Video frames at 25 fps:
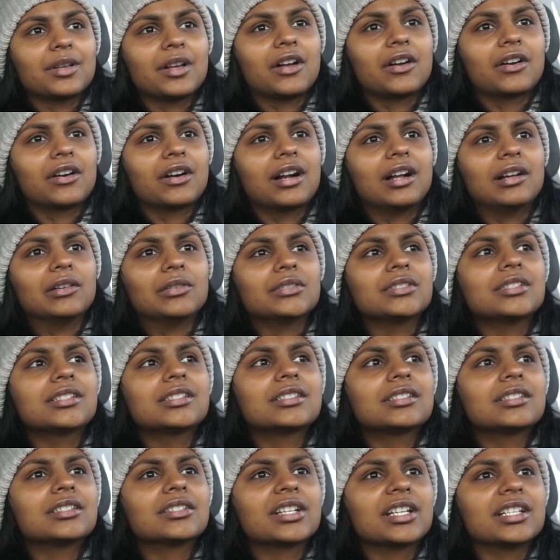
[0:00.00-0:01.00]
our
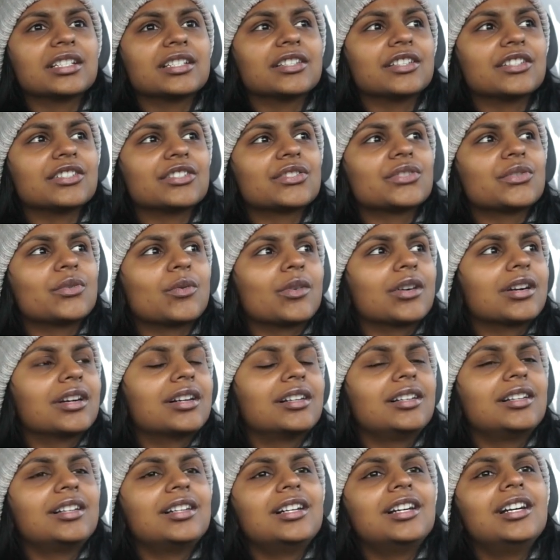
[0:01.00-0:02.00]
house to get to the store.
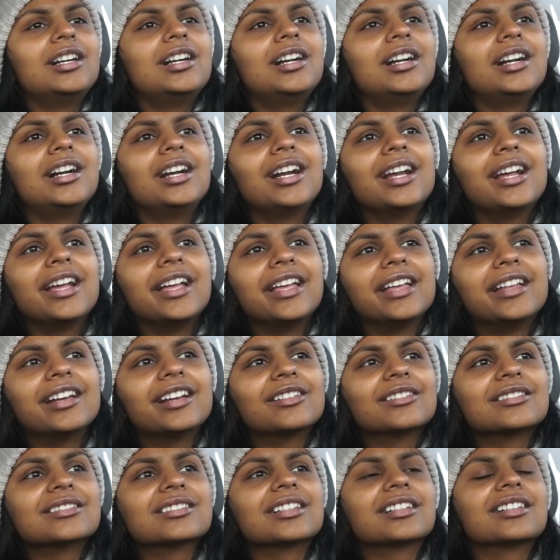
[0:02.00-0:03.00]
And
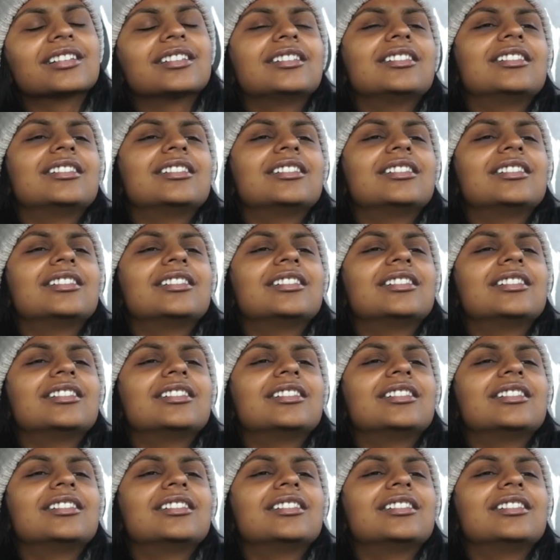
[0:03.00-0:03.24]
I was like, oh,